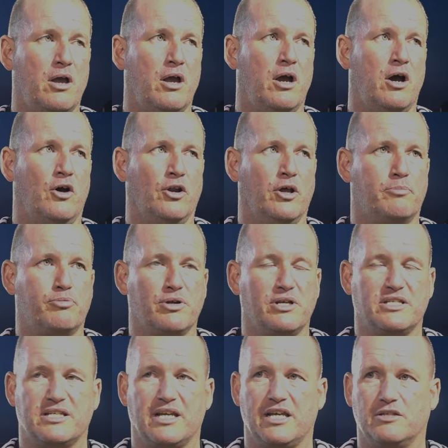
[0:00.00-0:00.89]
on a
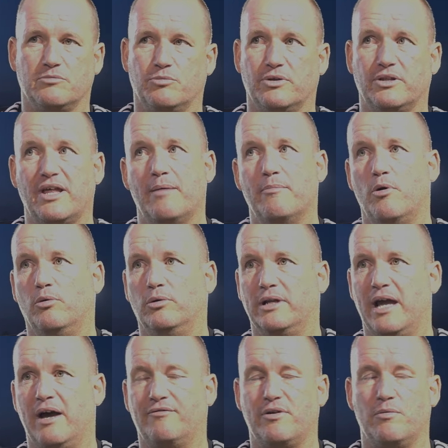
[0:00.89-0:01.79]
pre-season with them
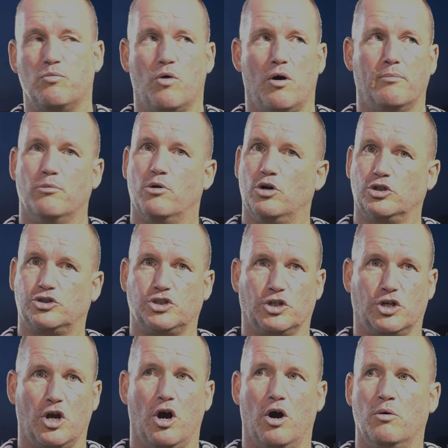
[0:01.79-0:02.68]
only having one more to
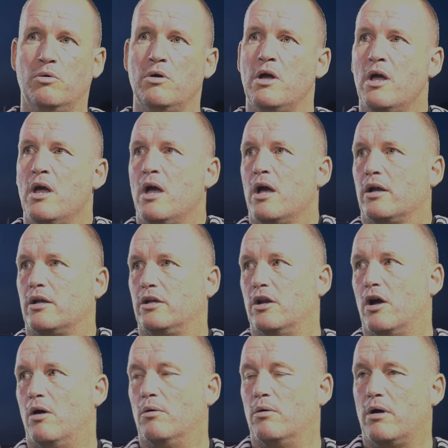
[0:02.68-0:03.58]
go, you
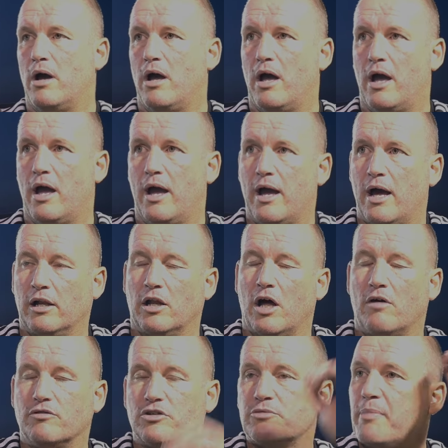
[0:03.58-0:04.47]
know, a lot
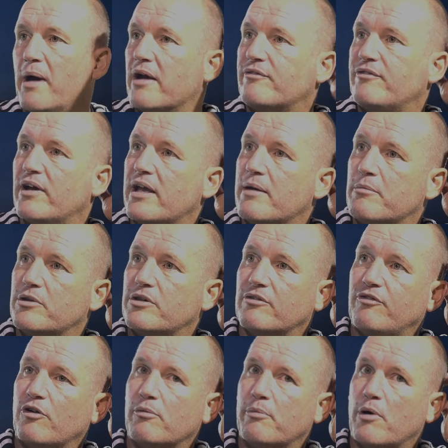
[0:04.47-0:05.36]
of respect for him and the
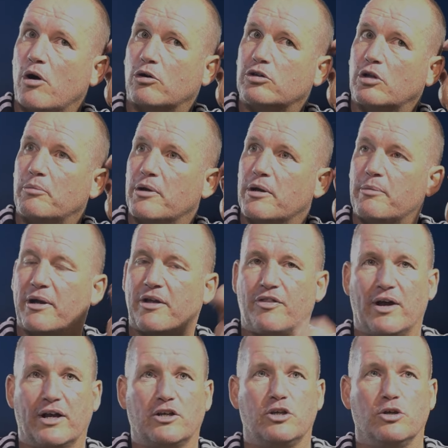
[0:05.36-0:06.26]
football club, and a big
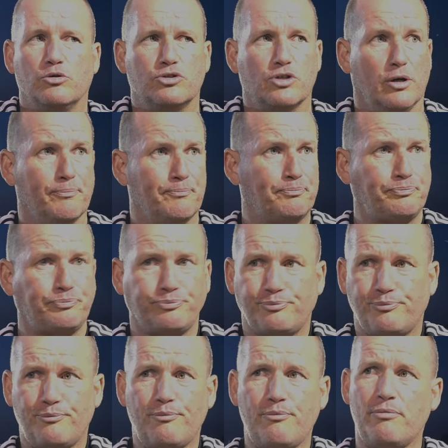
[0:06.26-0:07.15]
thank you. So
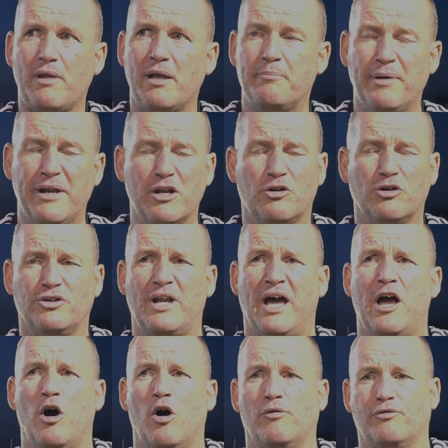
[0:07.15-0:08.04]
been a good
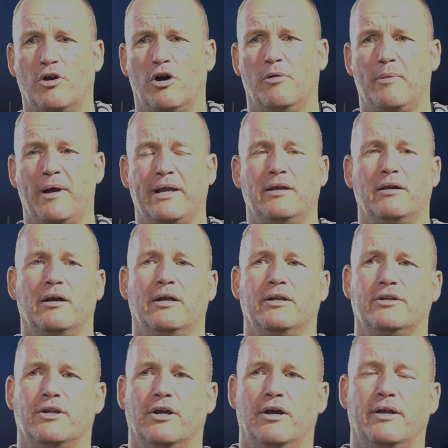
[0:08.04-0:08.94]
night overall, mate.
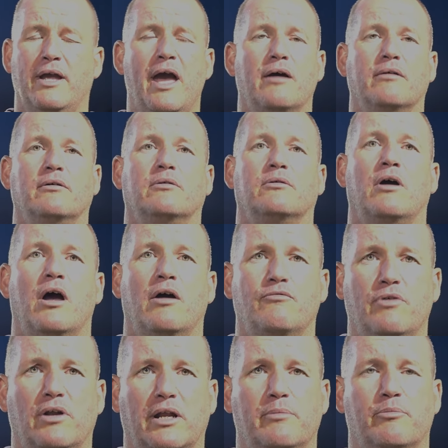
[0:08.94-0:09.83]
And
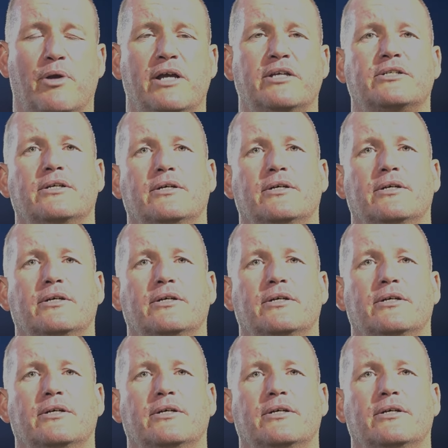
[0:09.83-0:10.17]
really impressed.